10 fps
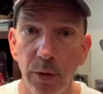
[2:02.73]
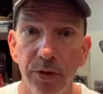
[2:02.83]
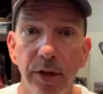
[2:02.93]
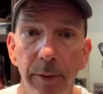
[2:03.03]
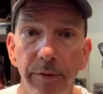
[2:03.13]

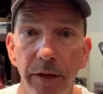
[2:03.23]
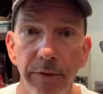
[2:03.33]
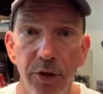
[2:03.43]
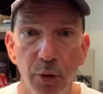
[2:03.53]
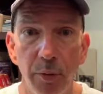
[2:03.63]
type of
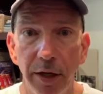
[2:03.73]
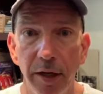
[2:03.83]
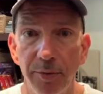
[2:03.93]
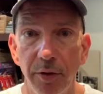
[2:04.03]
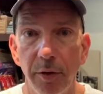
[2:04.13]
individual when it
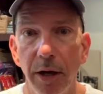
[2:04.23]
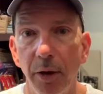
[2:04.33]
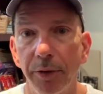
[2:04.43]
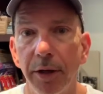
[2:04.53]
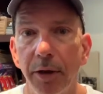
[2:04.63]
comes to their
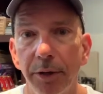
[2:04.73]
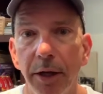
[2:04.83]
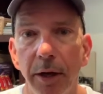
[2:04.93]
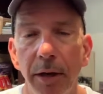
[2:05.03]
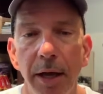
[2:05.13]
health and
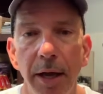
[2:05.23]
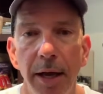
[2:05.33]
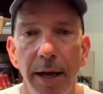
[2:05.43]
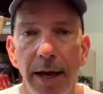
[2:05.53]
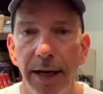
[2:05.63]
healthcare.
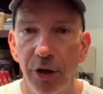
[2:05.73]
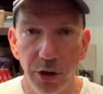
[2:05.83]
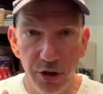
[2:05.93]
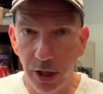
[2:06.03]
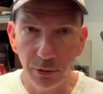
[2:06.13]
And again, you
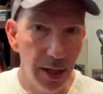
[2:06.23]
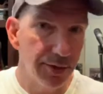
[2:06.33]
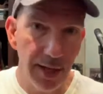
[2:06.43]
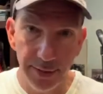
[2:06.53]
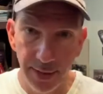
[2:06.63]
can generalize
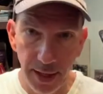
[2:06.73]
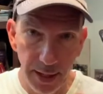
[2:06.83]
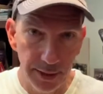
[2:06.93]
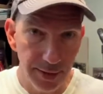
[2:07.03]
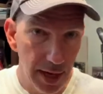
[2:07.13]
that to
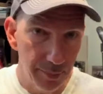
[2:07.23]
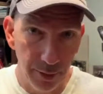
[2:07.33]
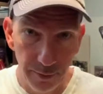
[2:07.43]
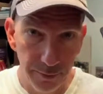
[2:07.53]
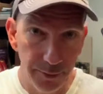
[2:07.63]
any type
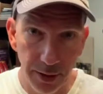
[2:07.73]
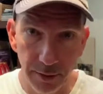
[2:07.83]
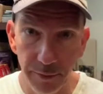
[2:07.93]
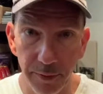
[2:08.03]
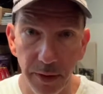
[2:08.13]

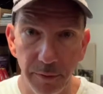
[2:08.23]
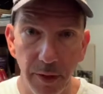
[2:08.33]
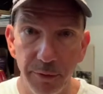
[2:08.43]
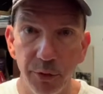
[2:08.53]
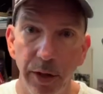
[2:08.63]

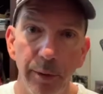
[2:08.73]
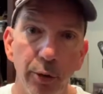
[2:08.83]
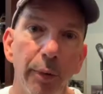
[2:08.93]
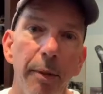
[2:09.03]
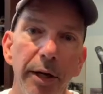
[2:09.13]
of treatment or
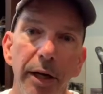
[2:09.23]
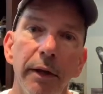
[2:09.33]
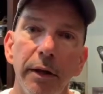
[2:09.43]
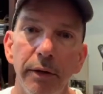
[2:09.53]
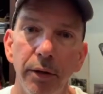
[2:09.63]
remedy
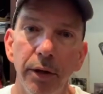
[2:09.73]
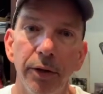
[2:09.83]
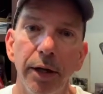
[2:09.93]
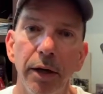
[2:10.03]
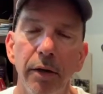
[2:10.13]
that you can
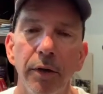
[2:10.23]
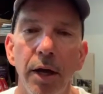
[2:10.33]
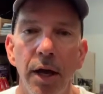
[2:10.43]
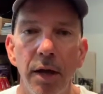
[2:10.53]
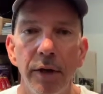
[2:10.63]
think of.
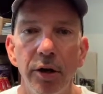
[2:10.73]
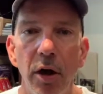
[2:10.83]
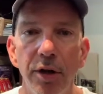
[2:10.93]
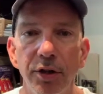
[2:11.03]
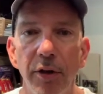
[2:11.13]
Then you
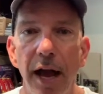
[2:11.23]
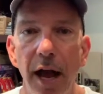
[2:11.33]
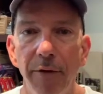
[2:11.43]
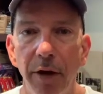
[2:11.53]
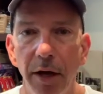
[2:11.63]
also
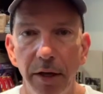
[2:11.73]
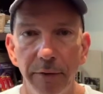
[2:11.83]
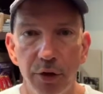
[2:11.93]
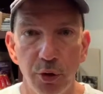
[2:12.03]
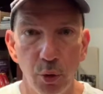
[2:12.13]
have
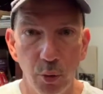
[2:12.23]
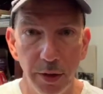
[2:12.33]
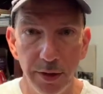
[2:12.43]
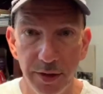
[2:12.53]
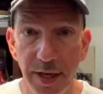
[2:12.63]
individuals who are
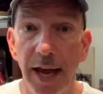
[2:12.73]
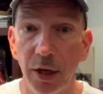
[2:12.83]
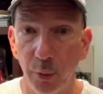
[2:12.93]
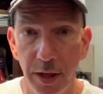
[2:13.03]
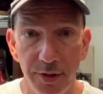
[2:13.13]
willing to
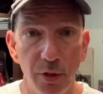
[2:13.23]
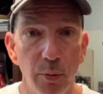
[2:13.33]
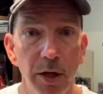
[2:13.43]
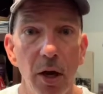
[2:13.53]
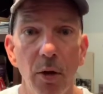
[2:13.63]
take risks. So
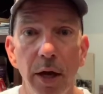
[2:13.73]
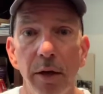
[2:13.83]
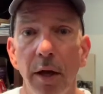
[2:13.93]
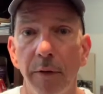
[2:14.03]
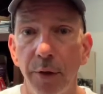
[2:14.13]
we know
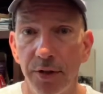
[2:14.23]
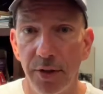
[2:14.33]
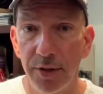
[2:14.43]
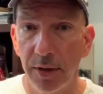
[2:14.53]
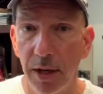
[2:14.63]
that, for
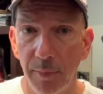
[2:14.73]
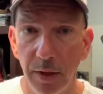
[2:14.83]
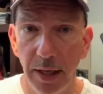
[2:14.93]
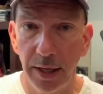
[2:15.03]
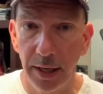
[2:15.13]
instance,
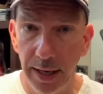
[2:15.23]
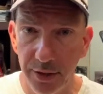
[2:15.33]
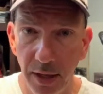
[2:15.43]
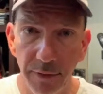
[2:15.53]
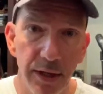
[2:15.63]
getting an
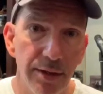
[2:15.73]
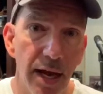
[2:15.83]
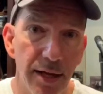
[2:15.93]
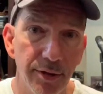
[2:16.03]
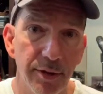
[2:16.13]
HIV
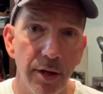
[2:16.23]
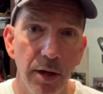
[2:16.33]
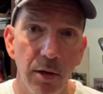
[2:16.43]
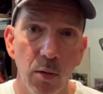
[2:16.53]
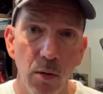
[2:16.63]
test
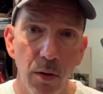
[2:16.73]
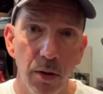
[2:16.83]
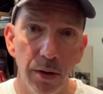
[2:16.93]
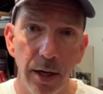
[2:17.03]
or